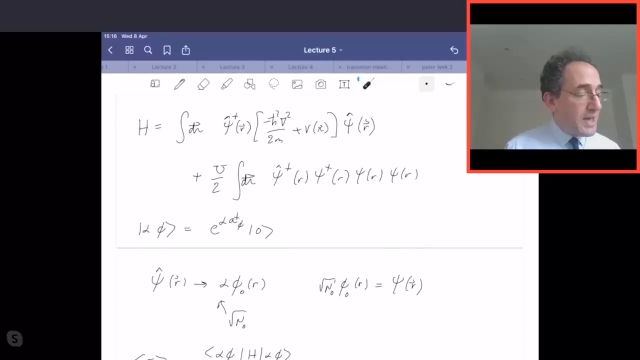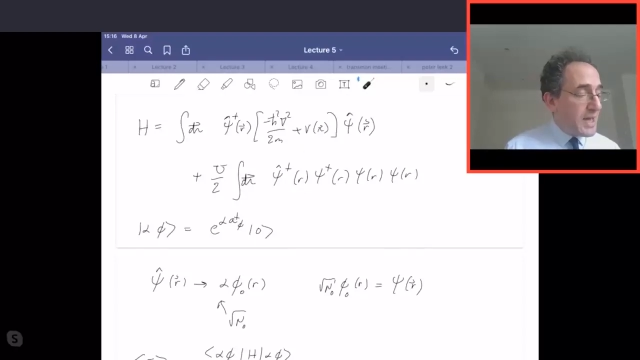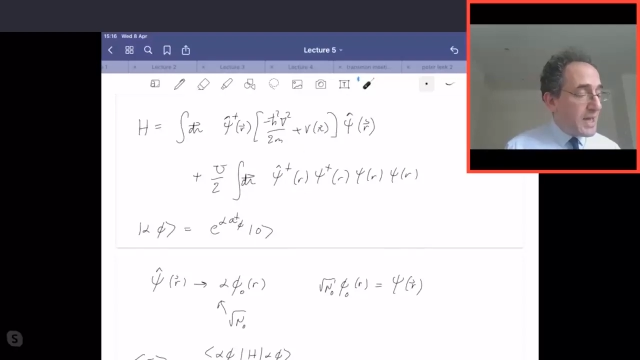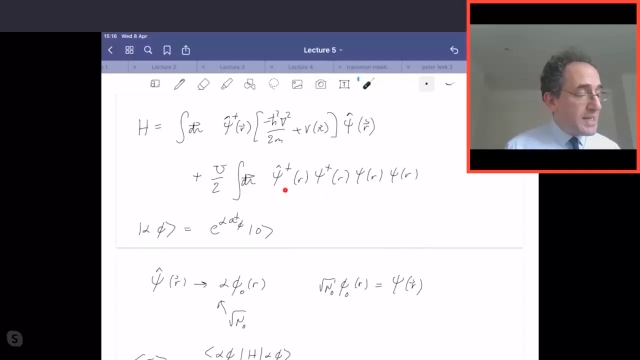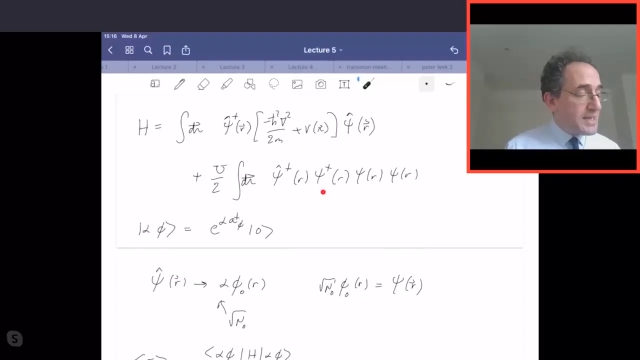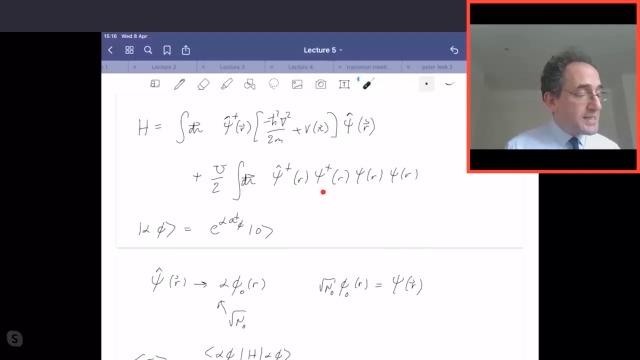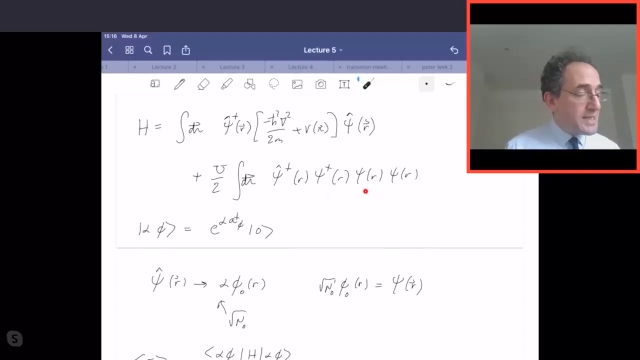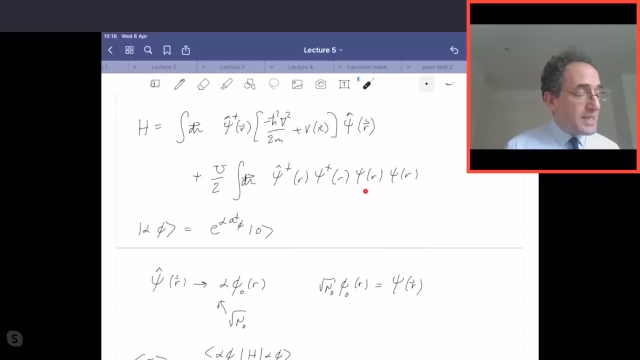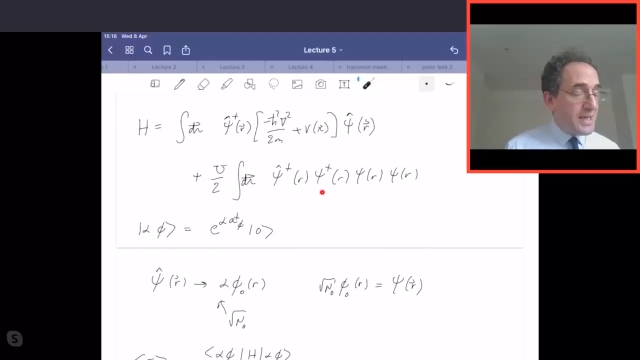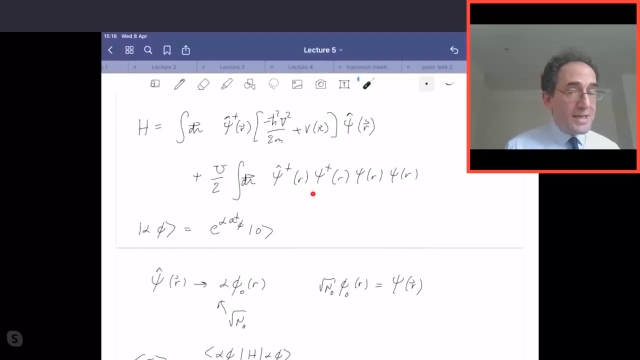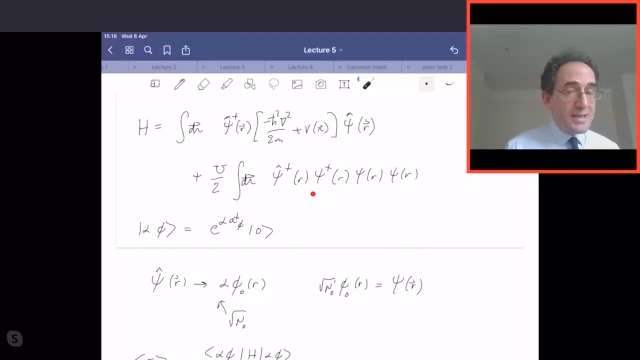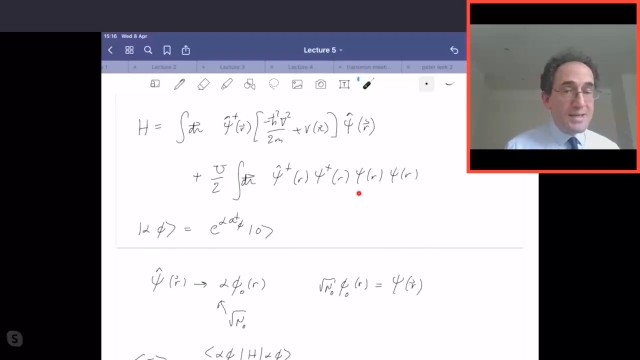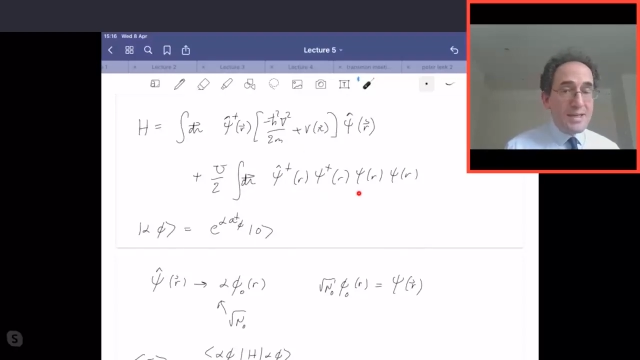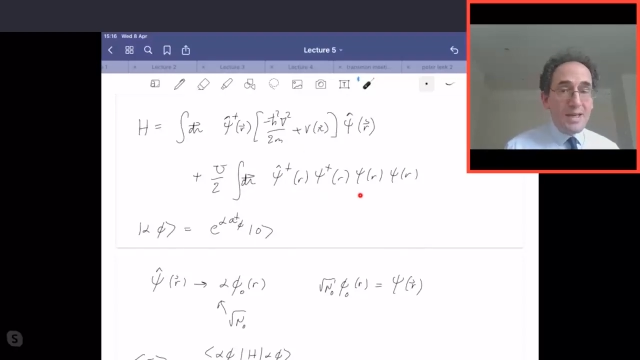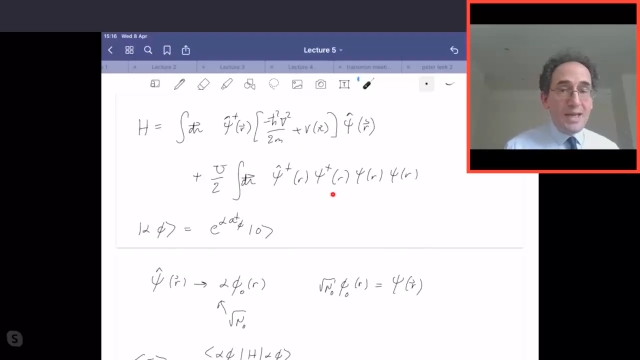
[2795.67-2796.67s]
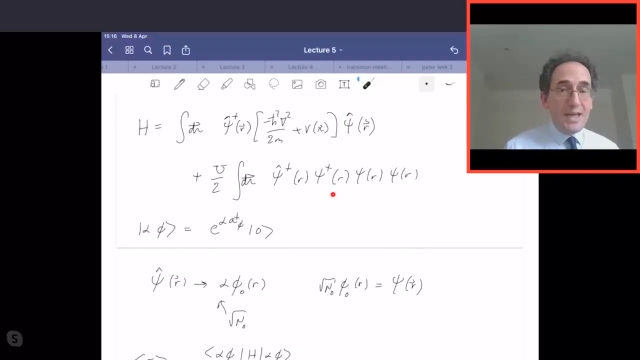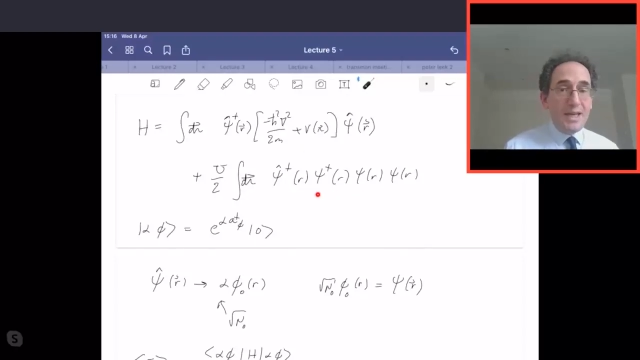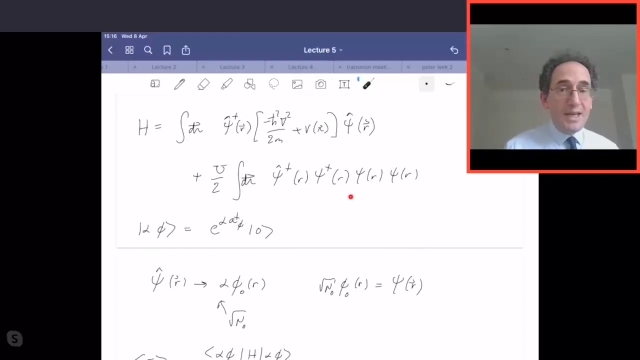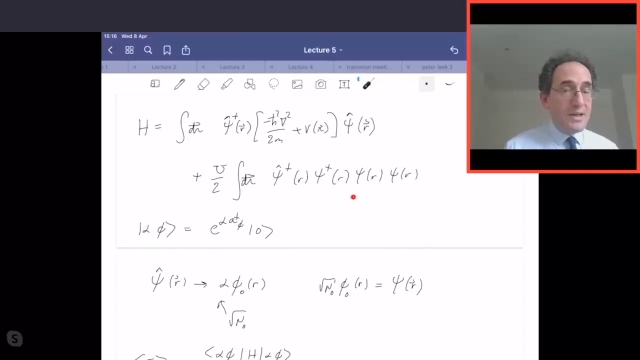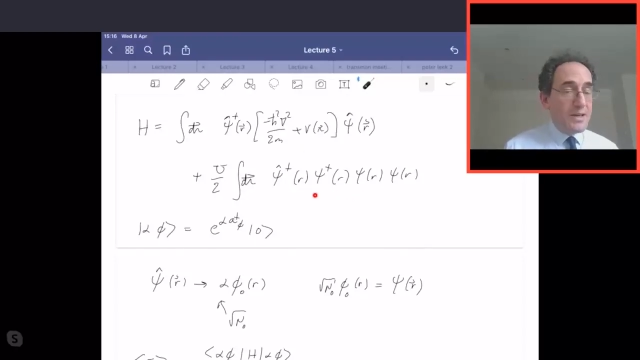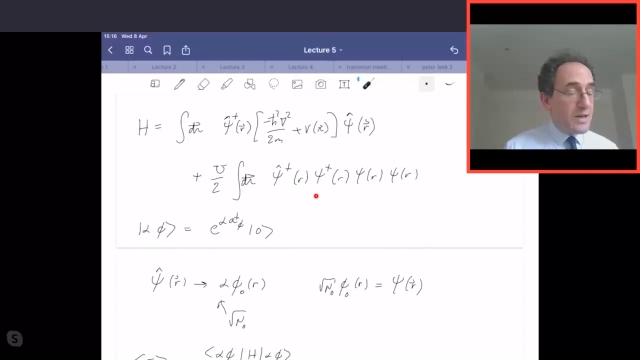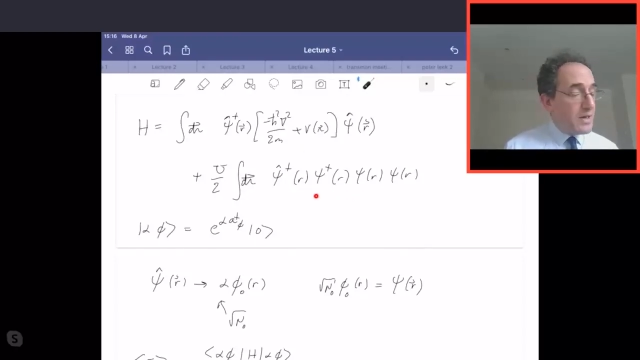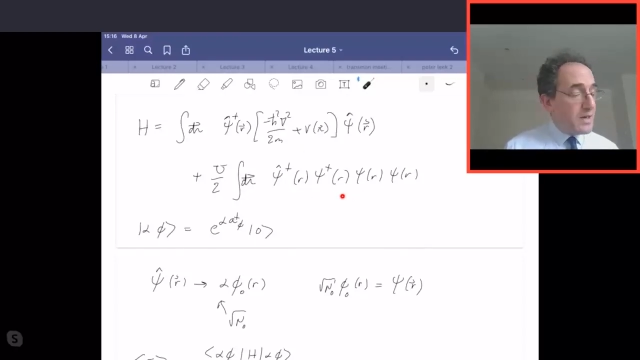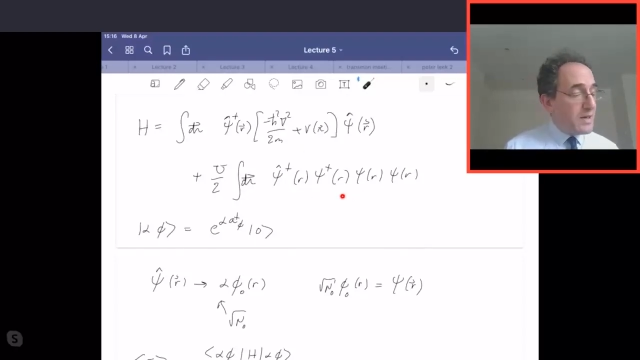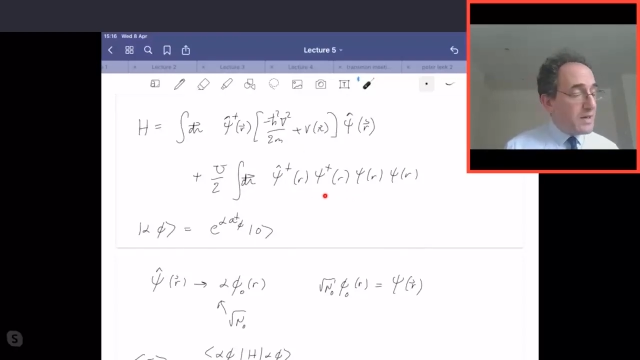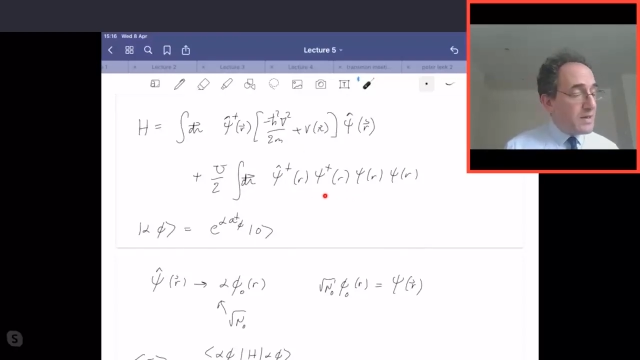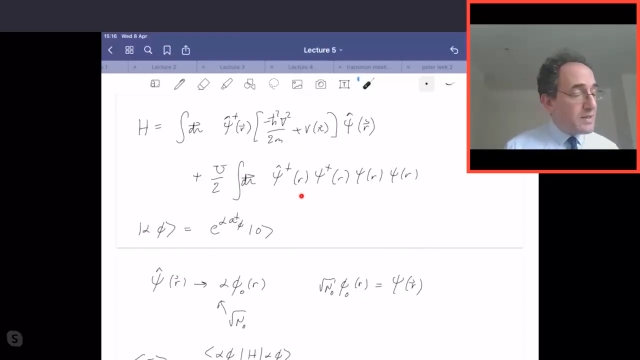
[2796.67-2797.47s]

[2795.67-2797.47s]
is that here